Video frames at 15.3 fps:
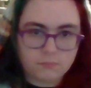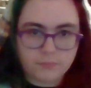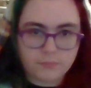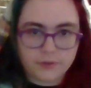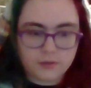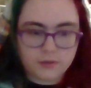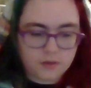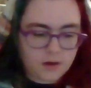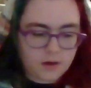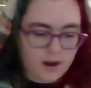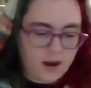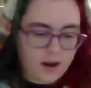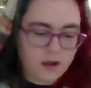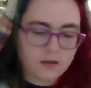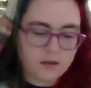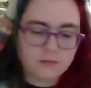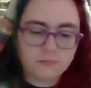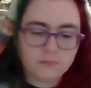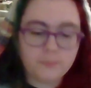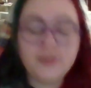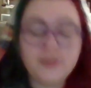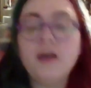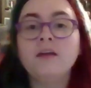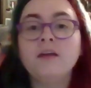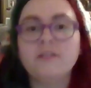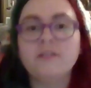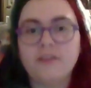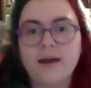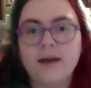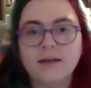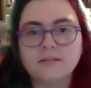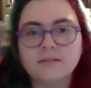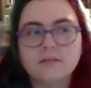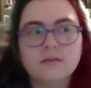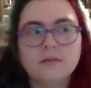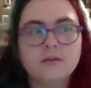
but beyond that,